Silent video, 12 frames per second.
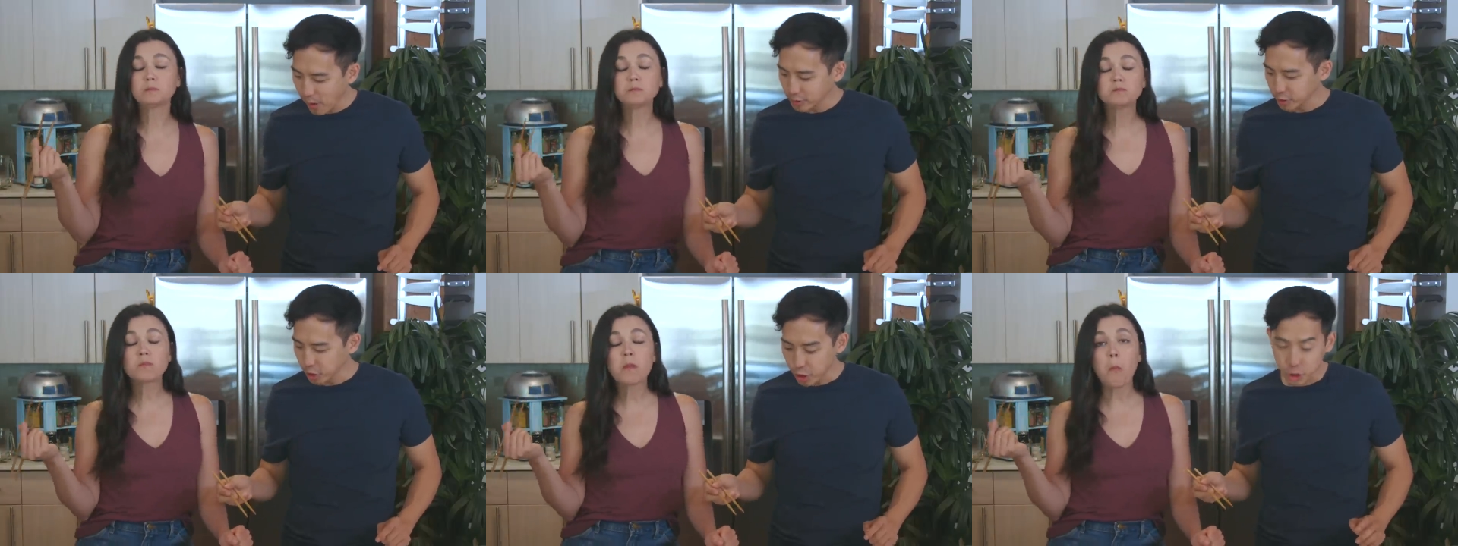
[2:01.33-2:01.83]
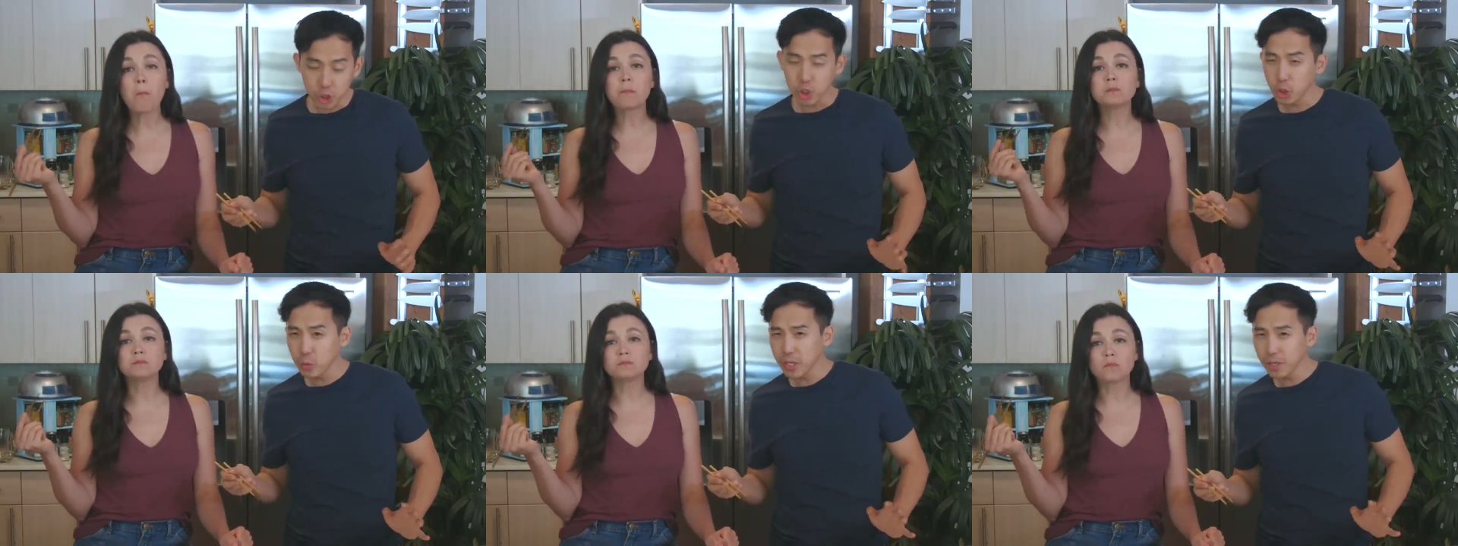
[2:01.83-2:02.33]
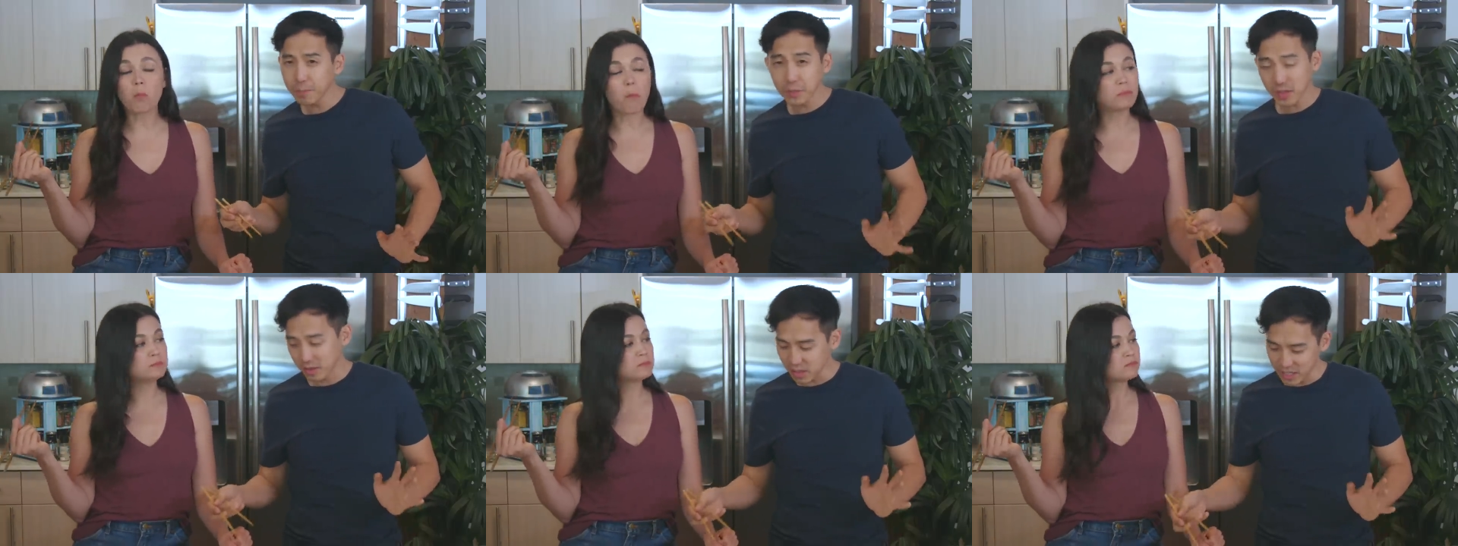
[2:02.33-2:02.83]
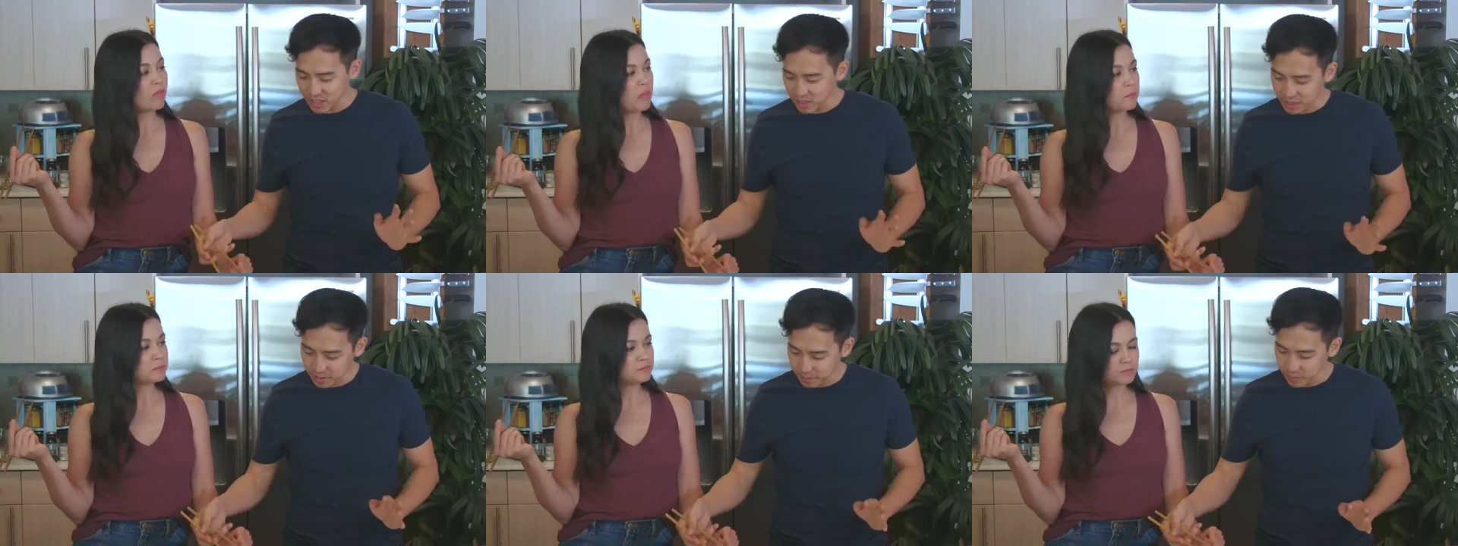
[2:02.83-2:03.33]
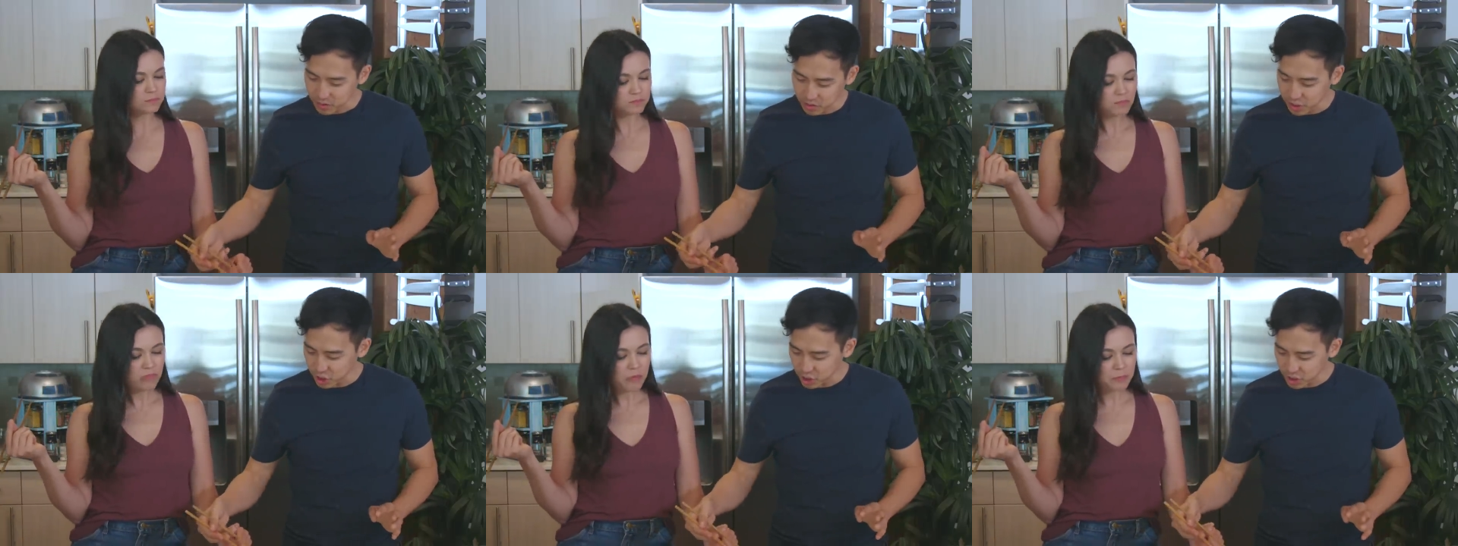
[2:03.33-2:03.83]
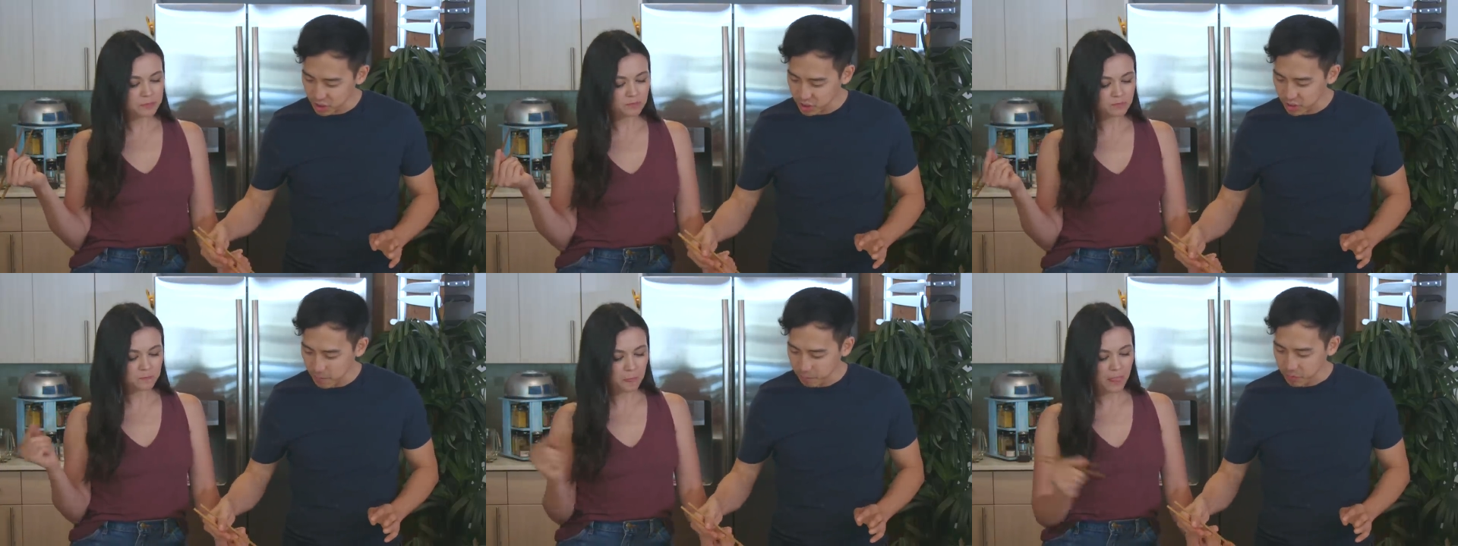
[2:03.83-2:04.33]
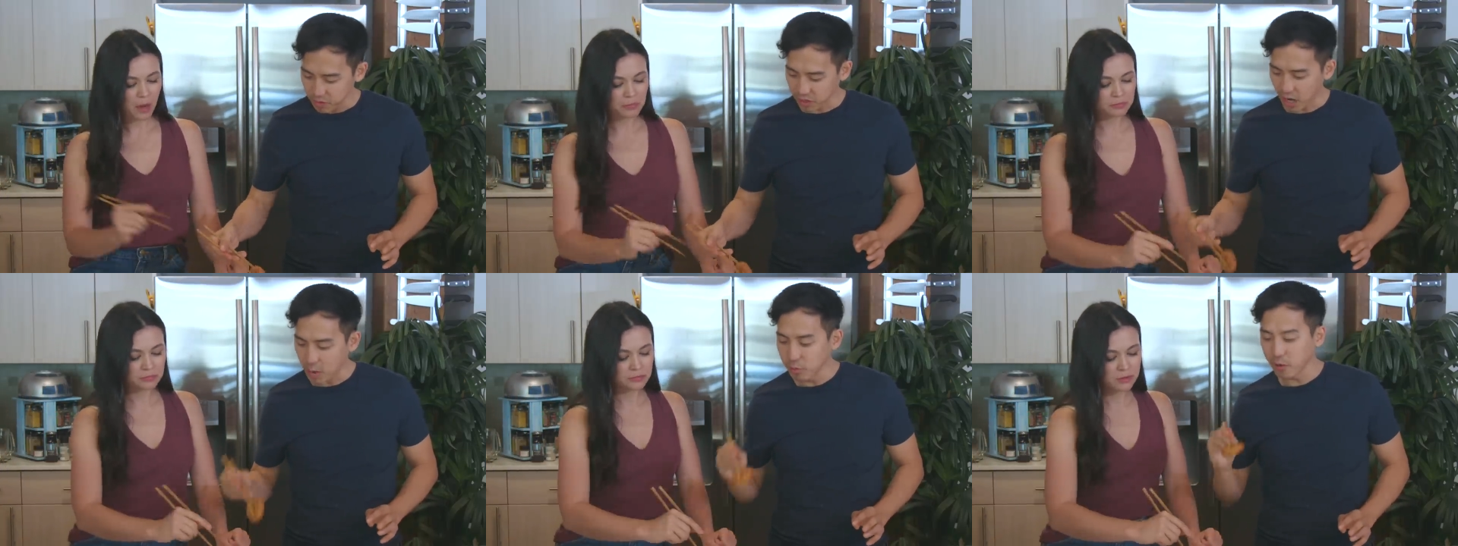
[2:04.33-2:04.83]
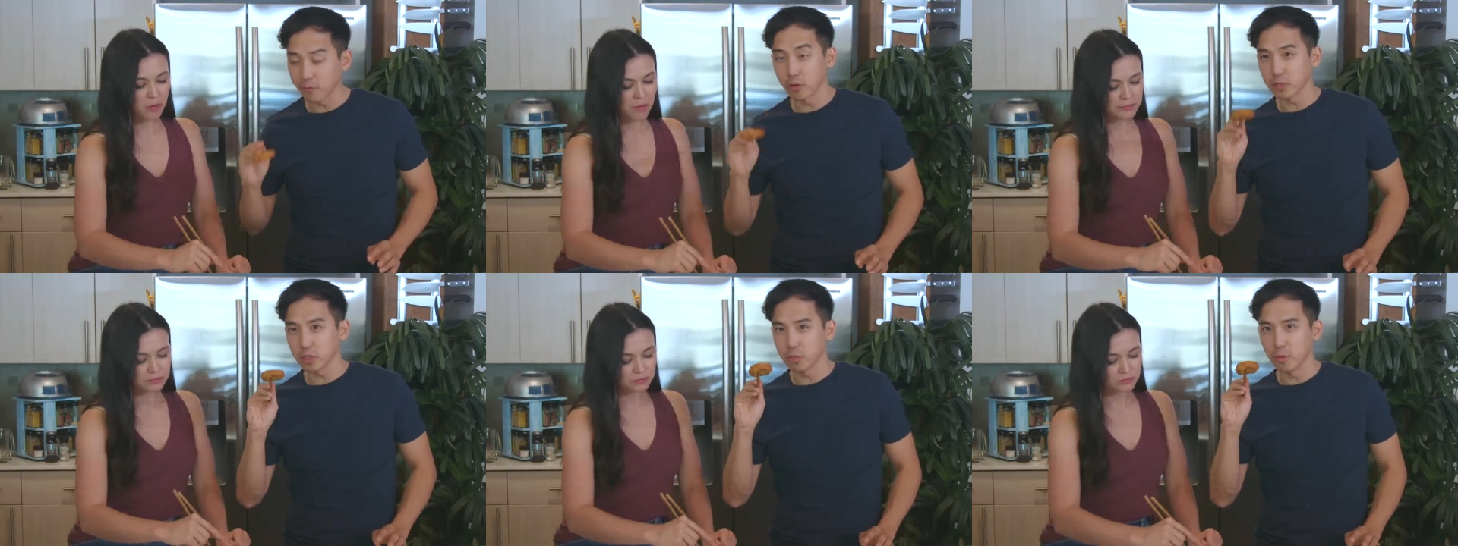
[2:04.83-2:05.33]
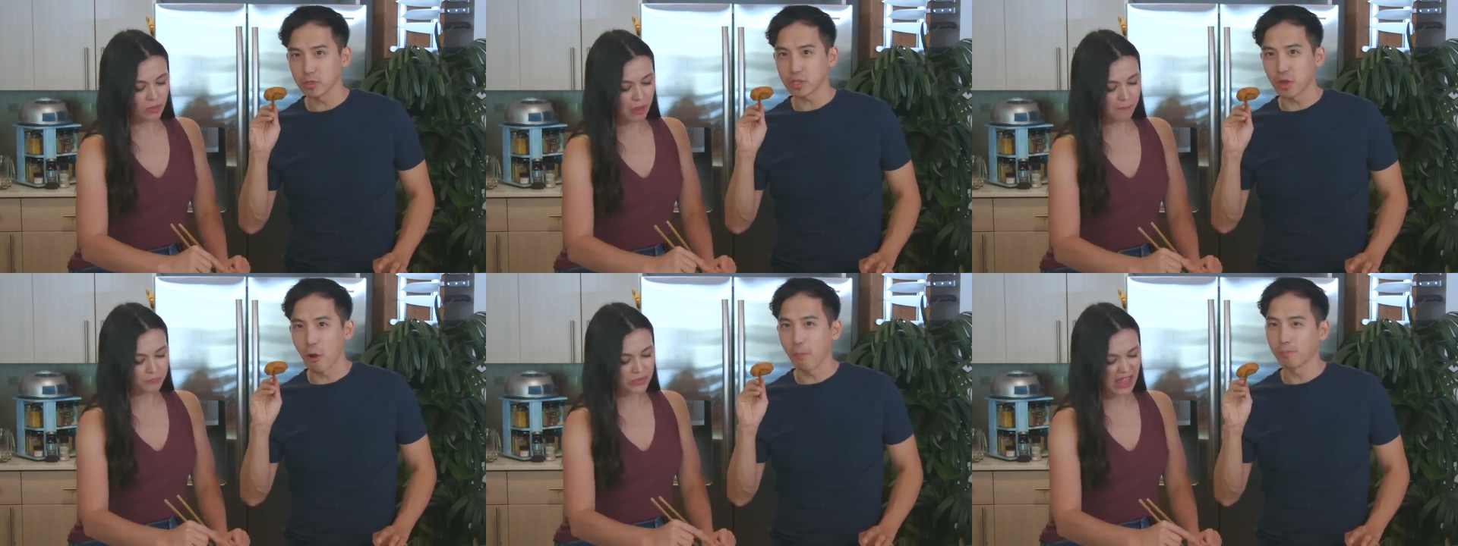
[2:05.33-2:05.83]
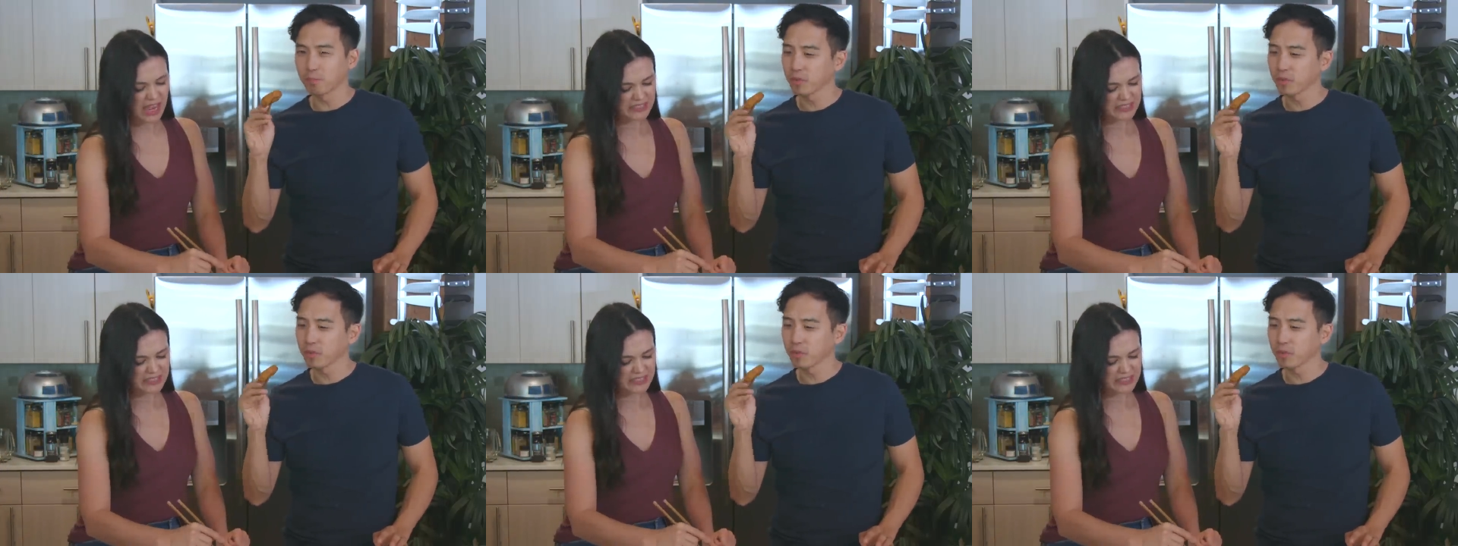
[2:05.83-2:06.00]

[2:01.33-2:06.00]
Speaker 1: Mm. Chewy, light, delicious. The thing I'm looking forward to most though,